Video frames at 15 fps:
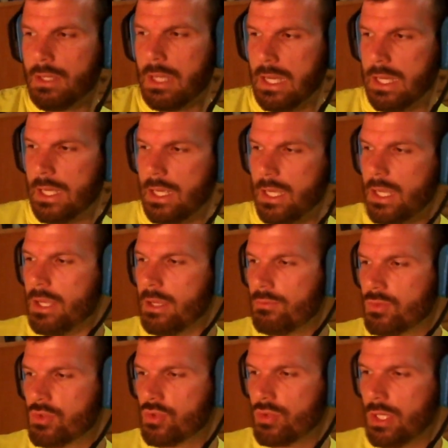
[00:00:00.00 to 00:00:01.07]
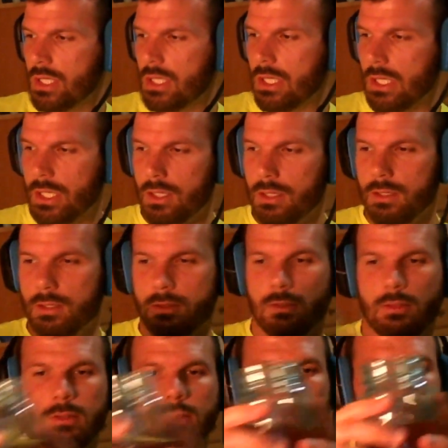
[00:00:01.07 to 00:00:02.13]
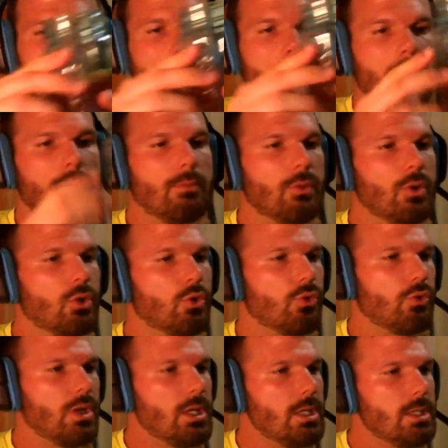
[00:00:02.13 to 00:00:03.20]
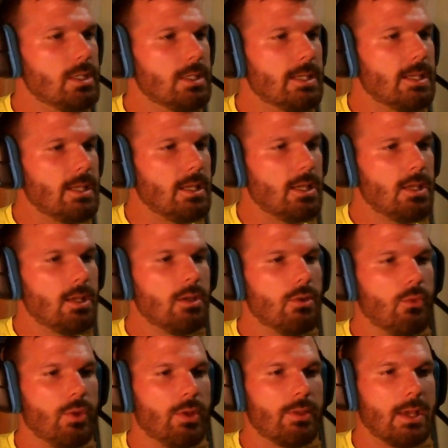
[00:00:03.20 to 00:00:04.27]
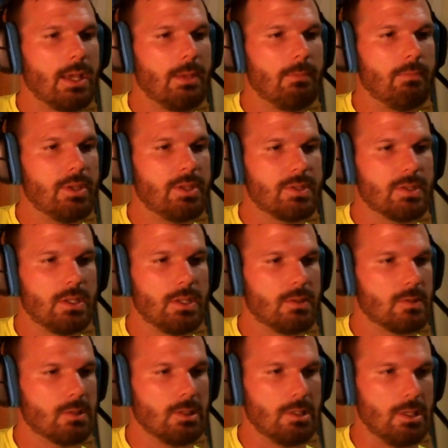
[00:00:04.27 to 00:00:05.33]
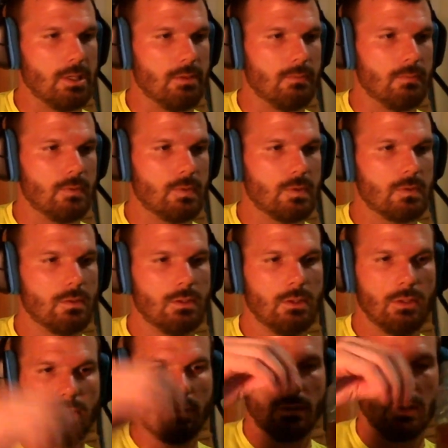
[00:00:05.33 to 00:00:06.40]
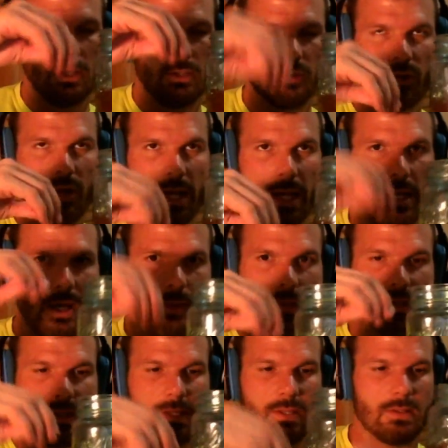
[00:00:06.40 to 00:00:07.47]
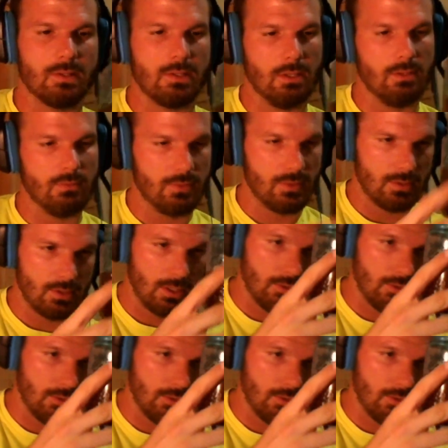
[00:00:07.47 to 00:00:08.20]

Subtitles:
I am drinking green tea with hibiscus leaves. Well, dried hibiscus leaves.